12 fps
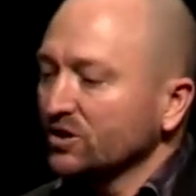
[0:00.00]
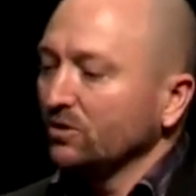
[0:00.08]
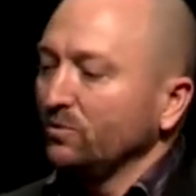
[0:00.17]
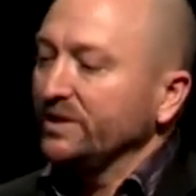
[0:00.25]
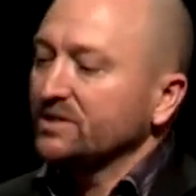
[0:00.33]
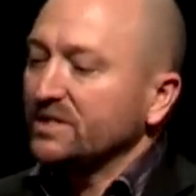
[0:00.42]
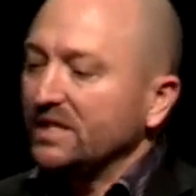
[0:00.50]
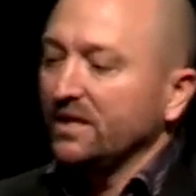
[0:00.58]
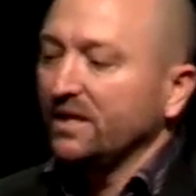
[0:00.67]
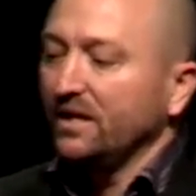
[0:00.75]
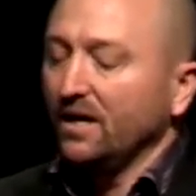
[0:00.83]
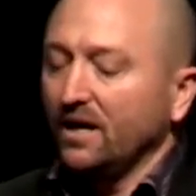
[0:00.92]
we see
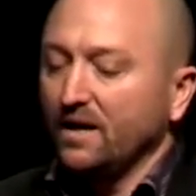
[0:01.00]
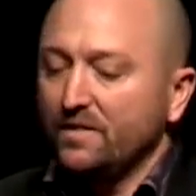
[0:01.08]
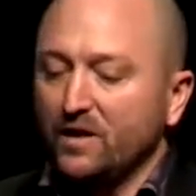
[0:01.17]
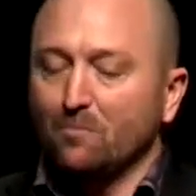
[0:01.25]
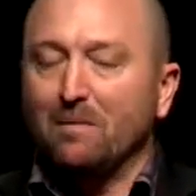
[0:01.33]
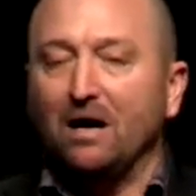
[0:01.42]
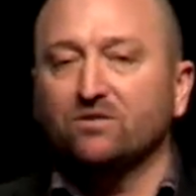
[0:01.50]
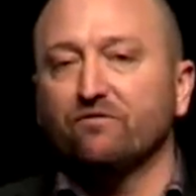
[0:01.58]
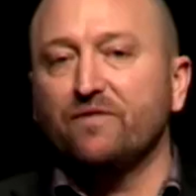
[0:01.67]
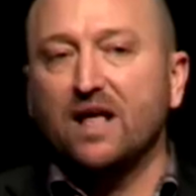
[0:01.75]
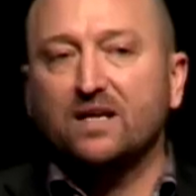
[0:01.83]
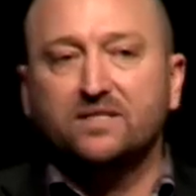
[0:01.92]
the amount of
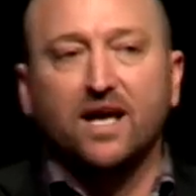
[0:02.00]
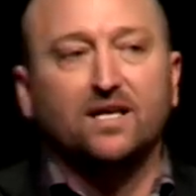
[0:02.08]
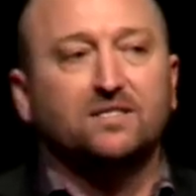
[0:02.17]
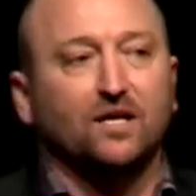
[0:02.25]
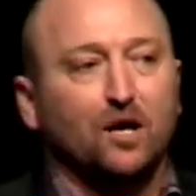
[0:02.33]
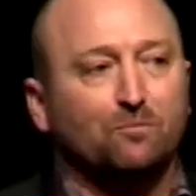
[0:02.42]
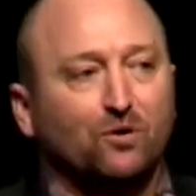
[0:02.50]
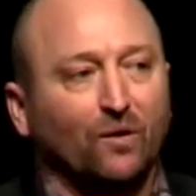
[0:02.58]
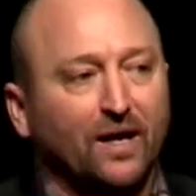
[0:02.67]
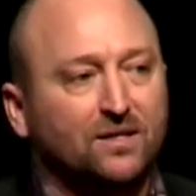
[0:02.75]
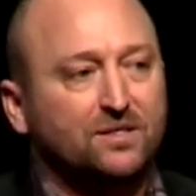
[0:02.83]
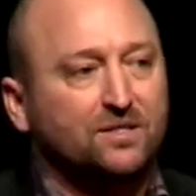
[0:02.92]
fantastic
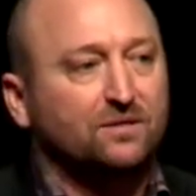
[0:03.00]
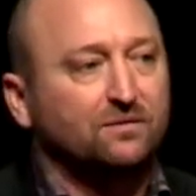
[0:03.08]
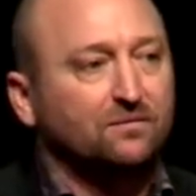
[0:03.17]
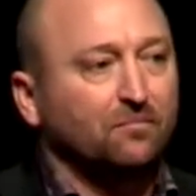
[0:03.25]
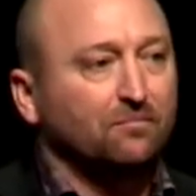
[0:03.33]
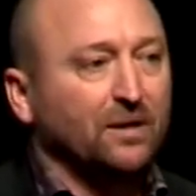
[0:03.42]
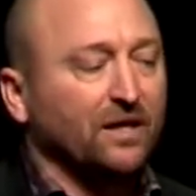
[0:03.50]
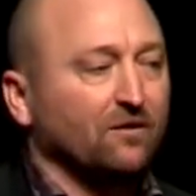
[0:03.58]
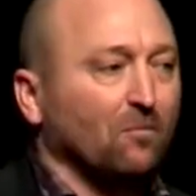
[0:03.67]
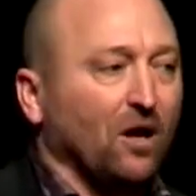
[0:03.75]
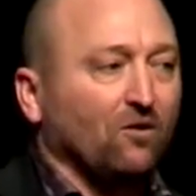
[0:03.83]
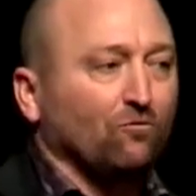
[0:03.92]
upgrades being
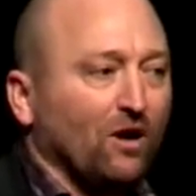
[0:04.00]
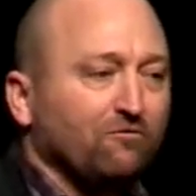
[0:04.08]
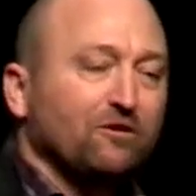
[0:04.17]
about roughly